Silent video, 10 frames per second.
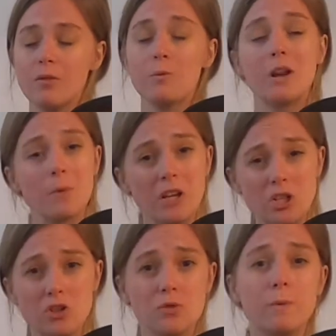what I want you
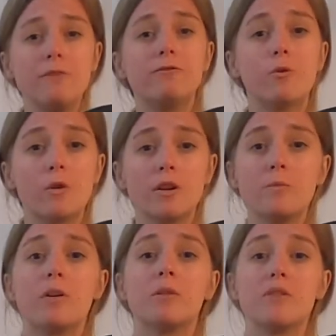to do before
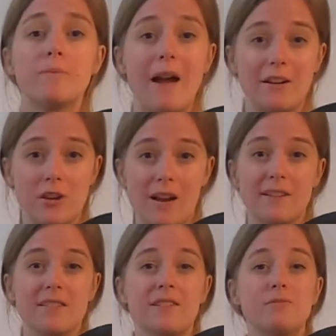you put it with the backtrack,
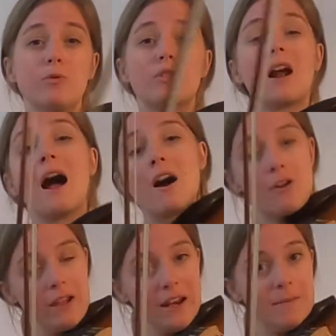is explore
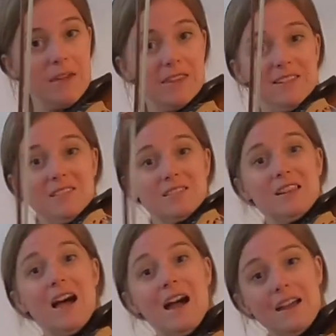how can I make these
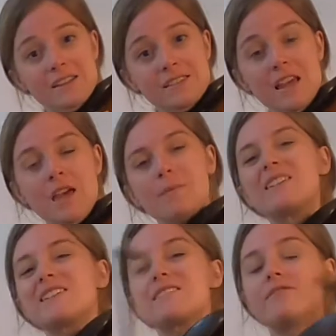slides,
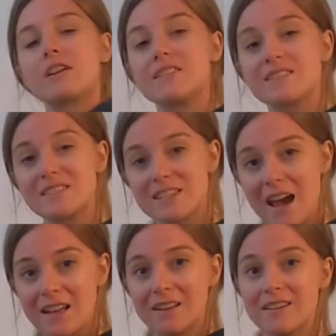because that's a very
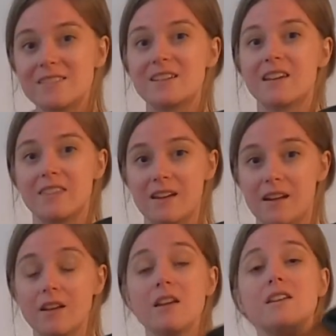stylistic
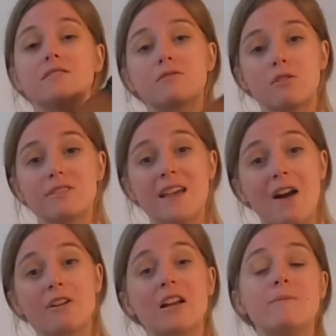thing. So it's
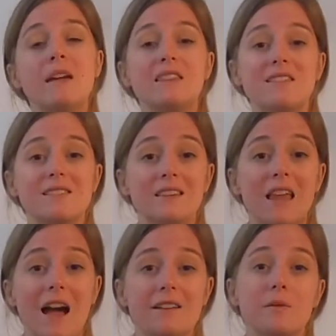how can I make these
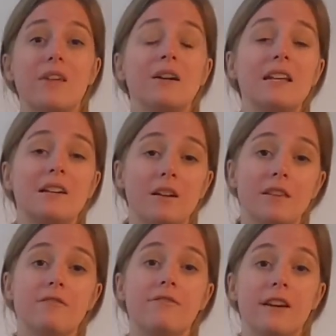slides without
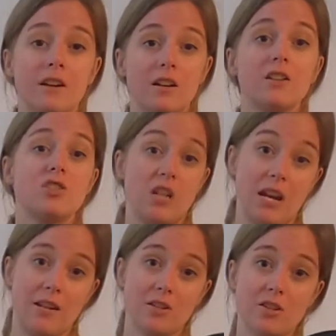hearing the finger
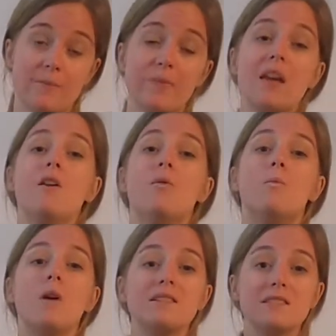change.
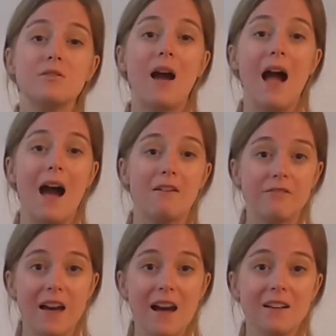Once you
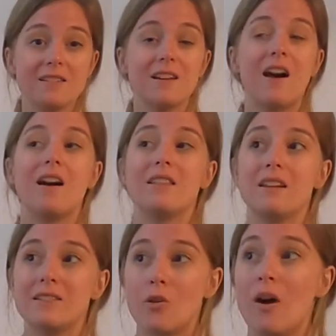have that,
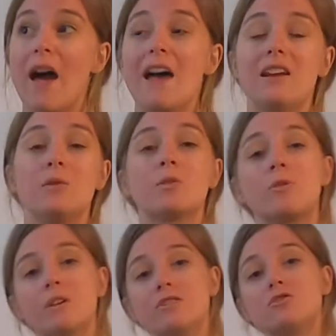let's go ahead and we're
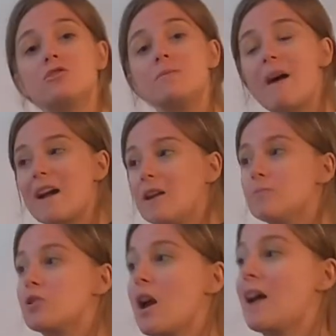going to do the
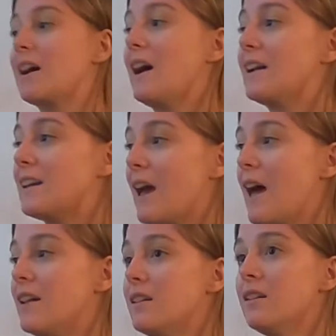backup track
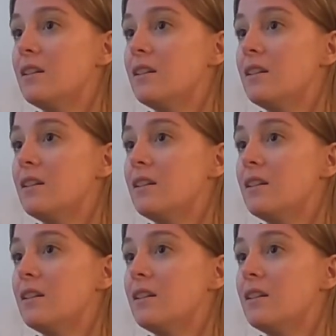again.